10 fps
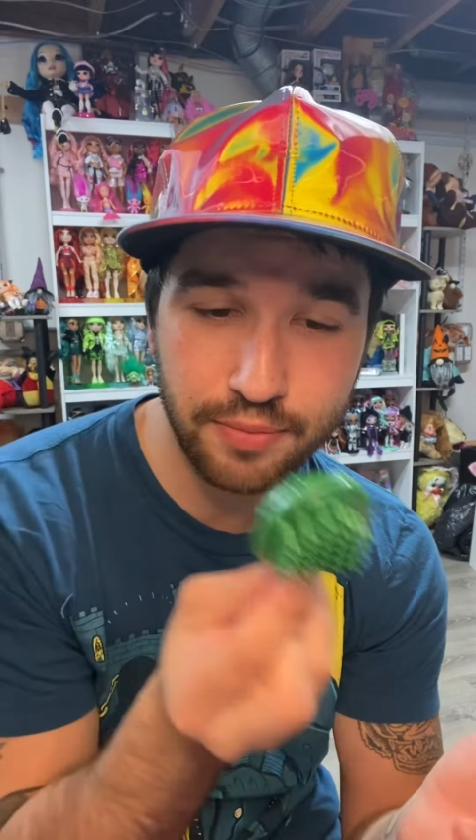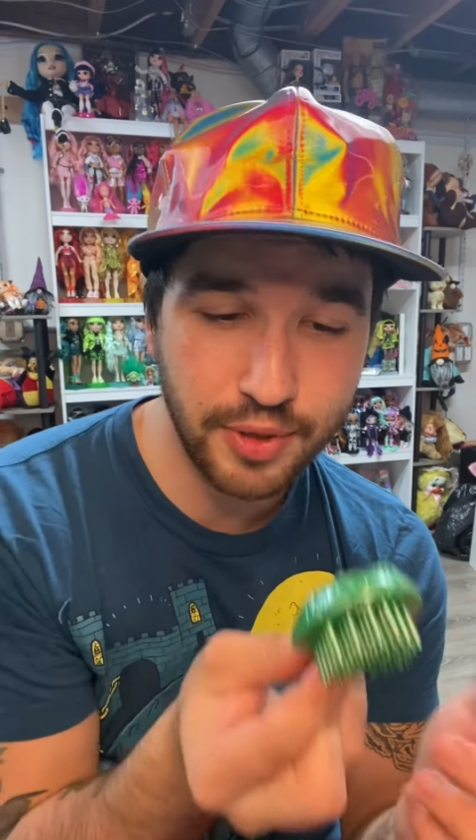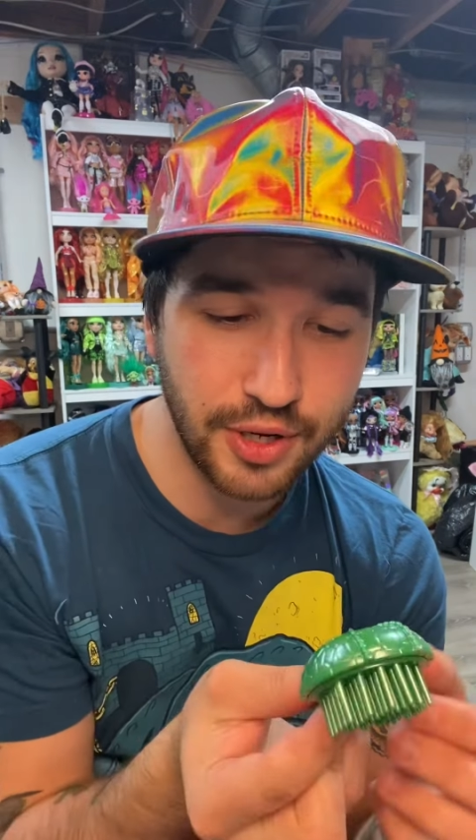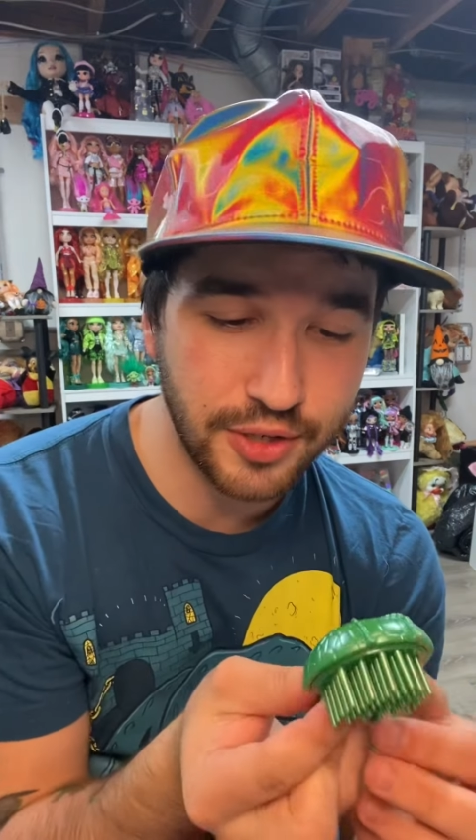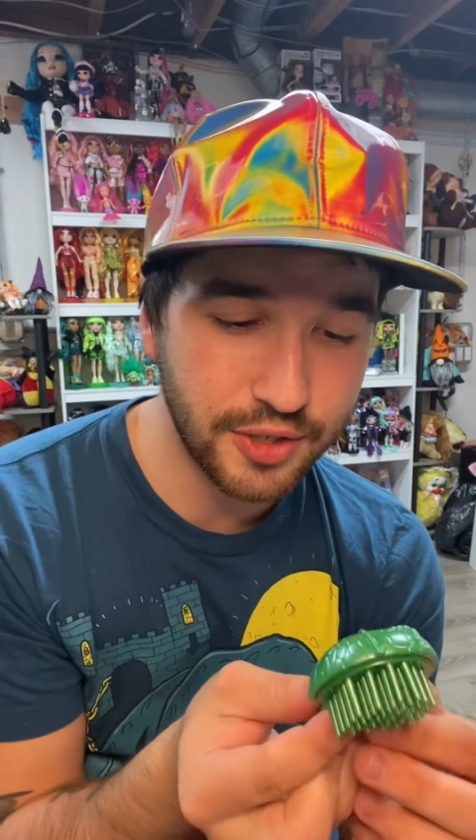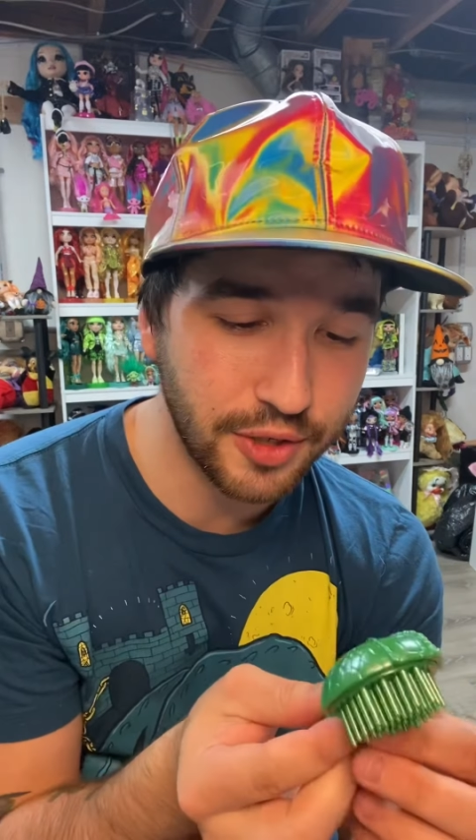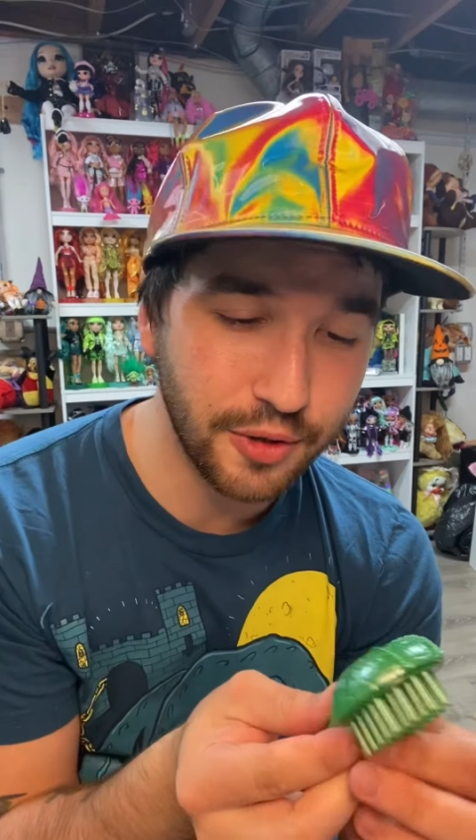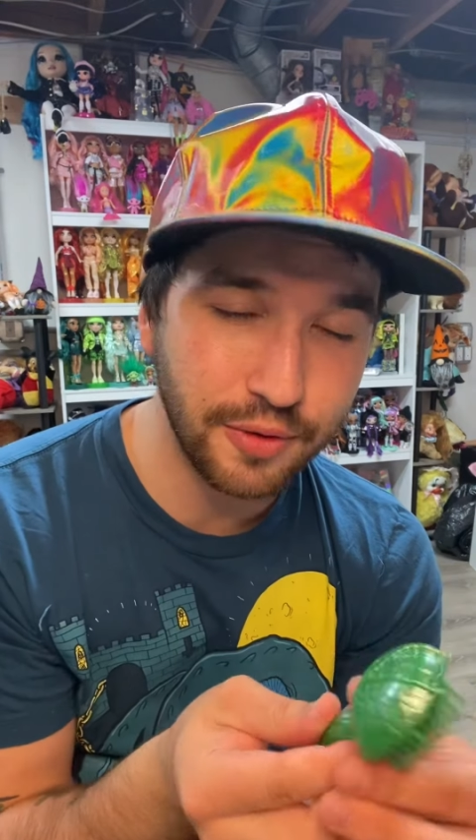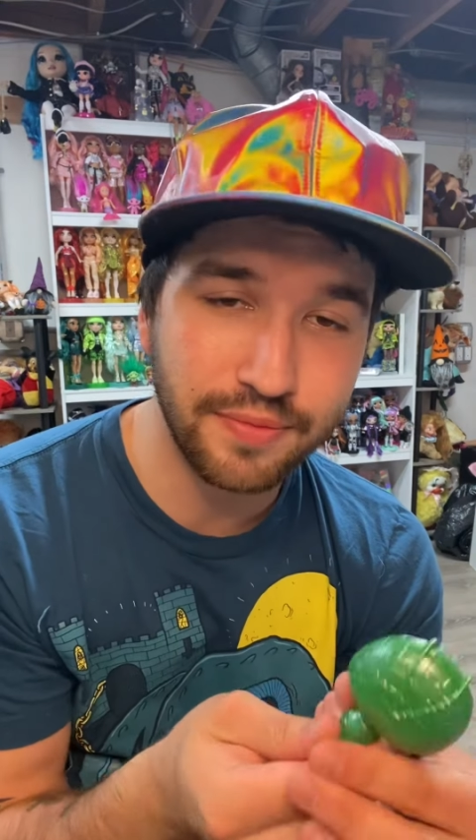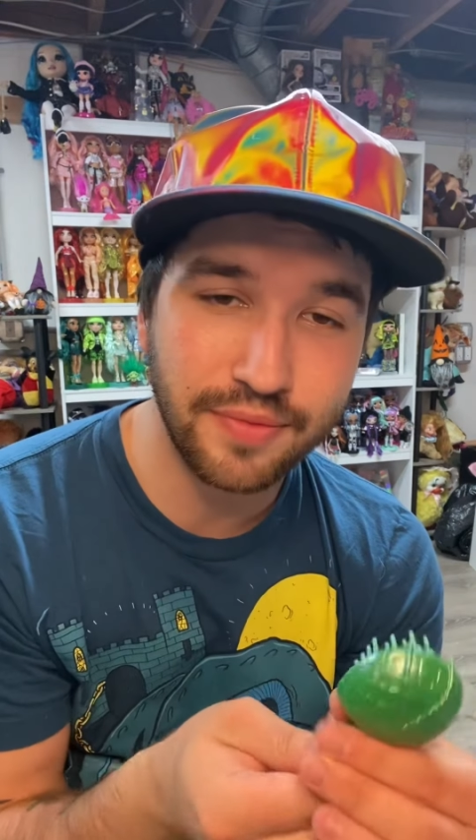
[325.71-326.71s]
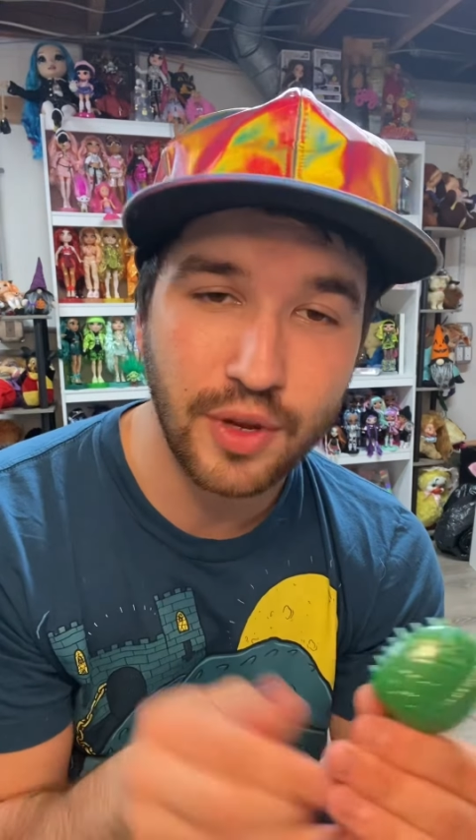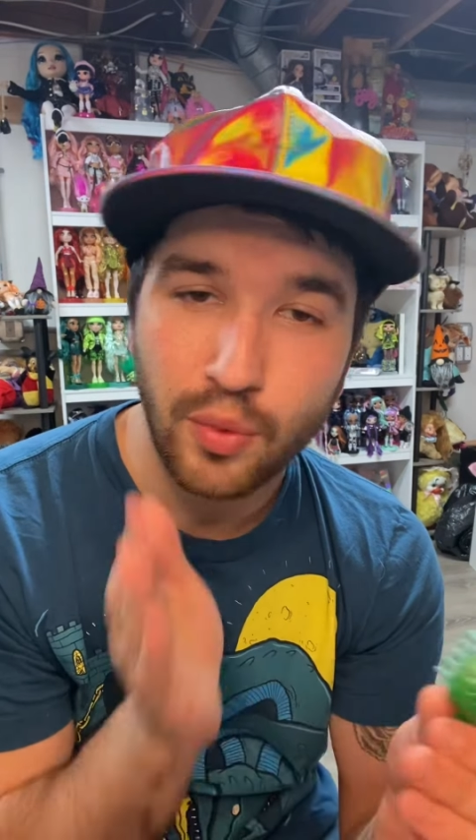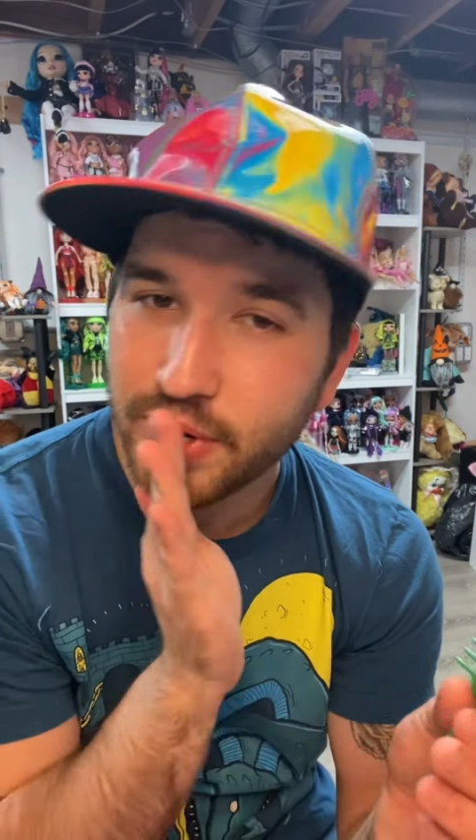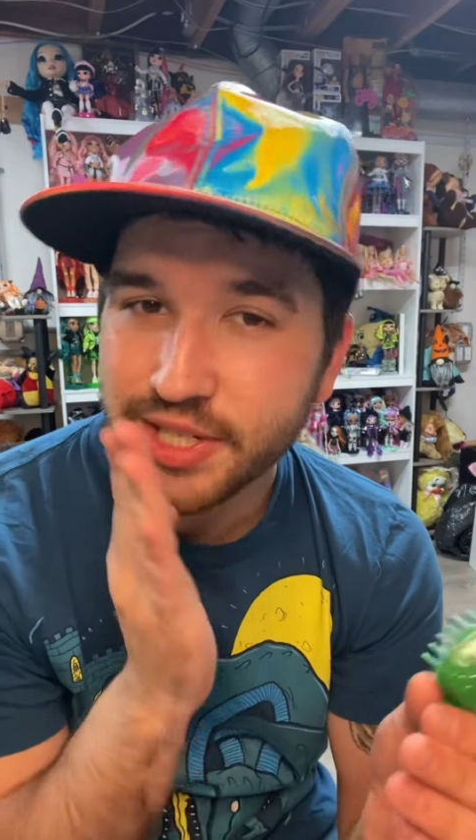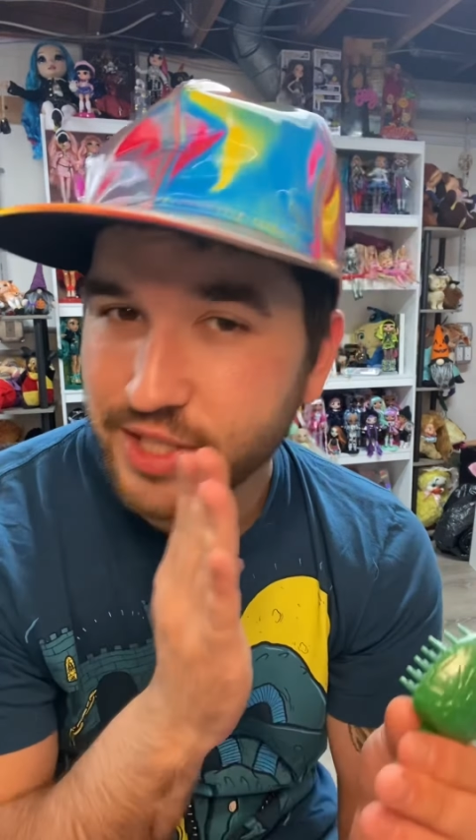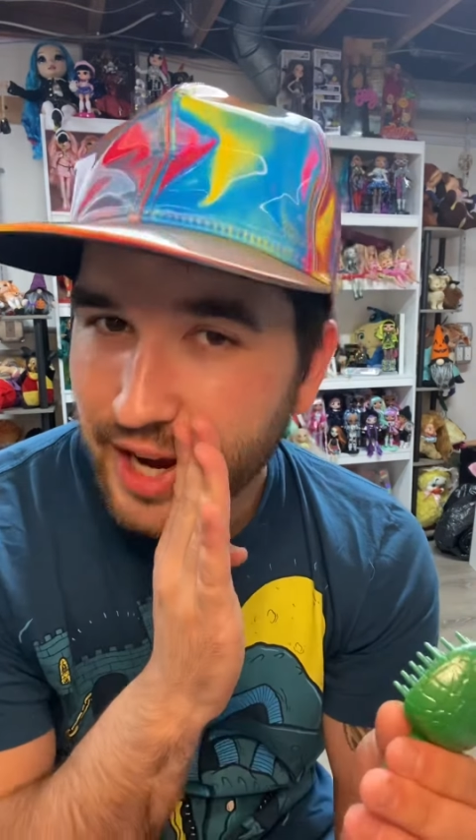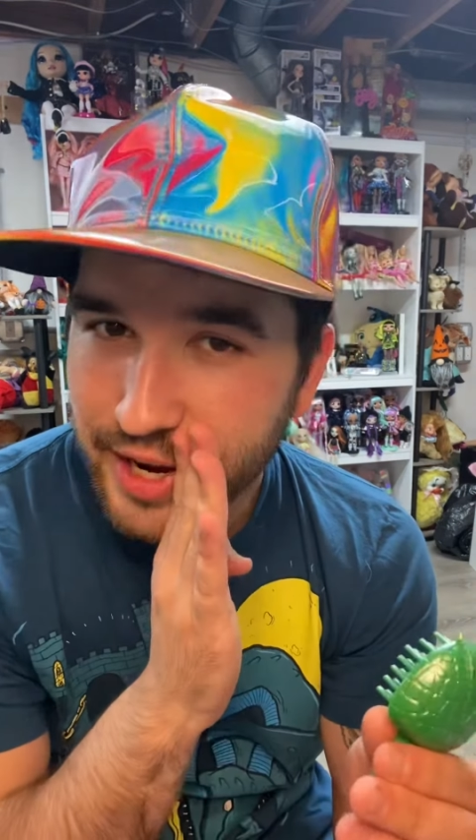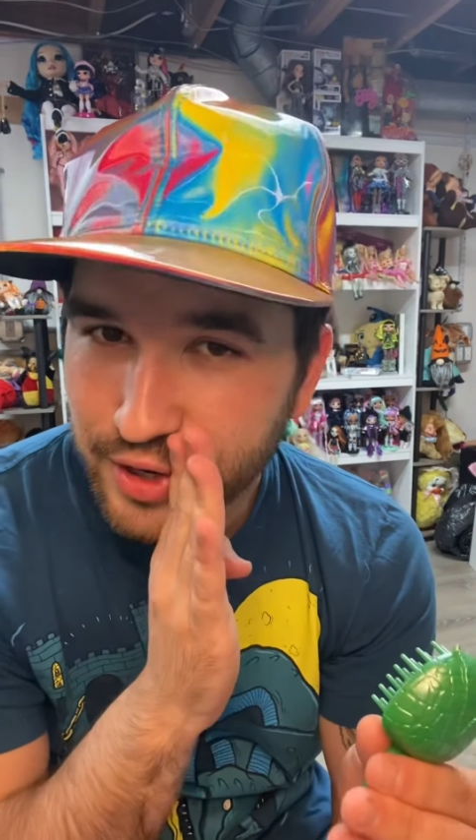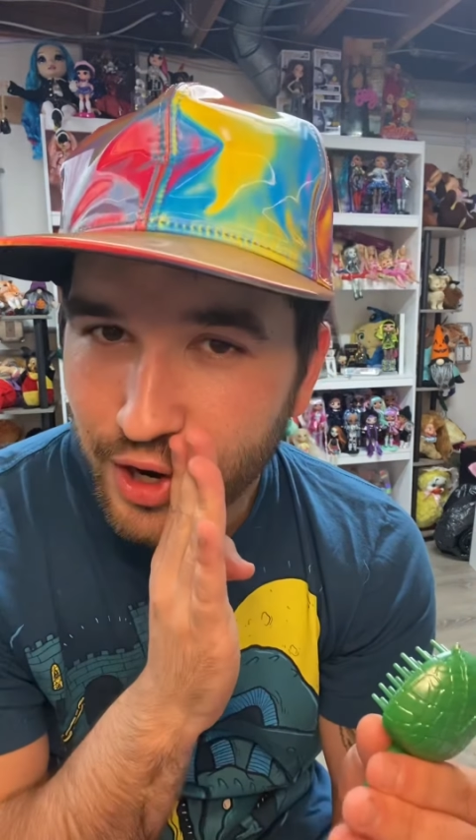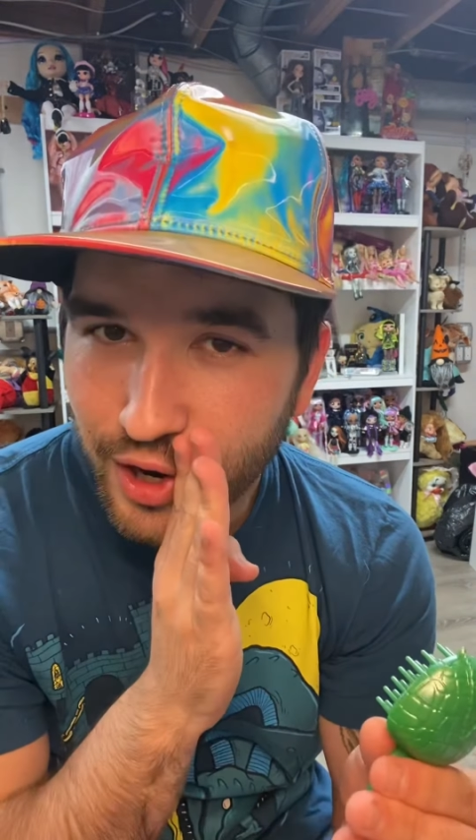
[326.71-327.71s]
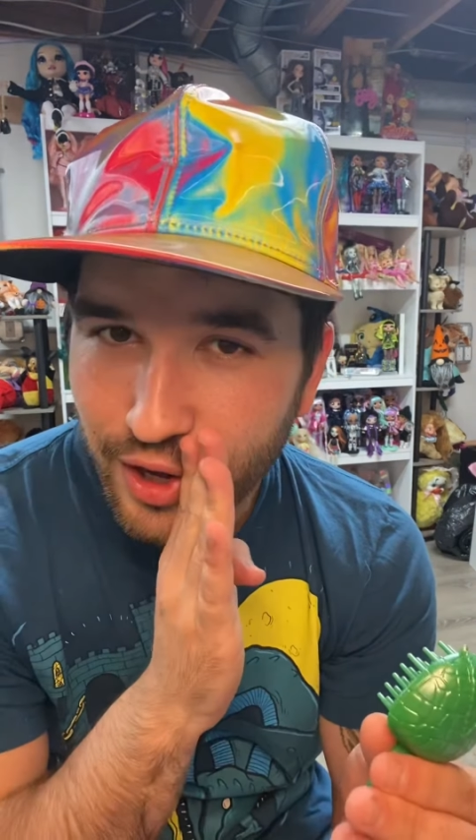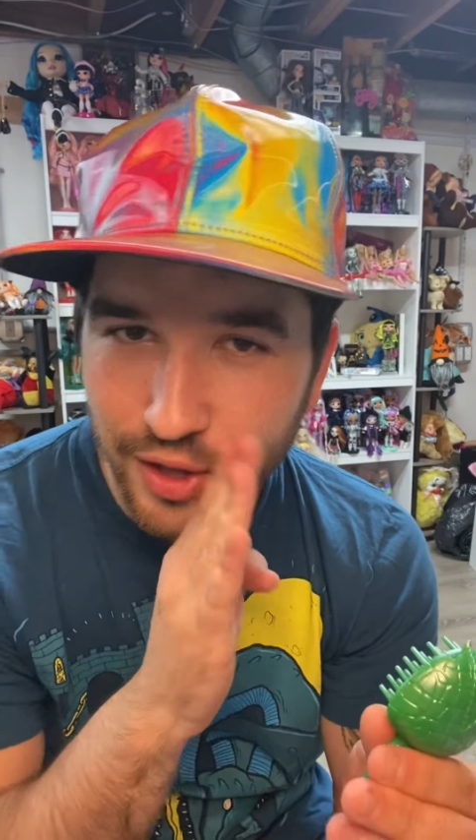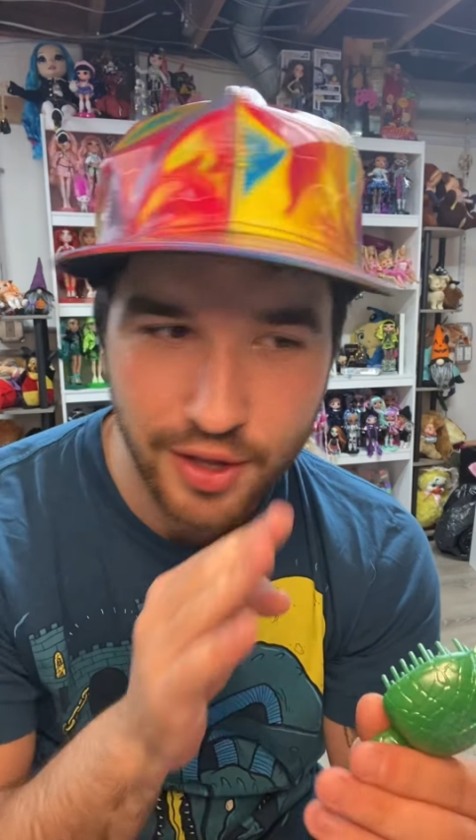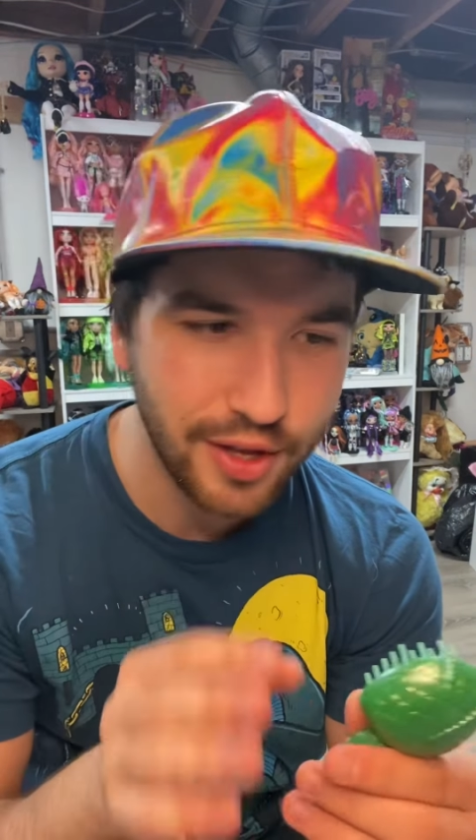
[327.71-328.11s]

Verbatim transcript: but also recycle.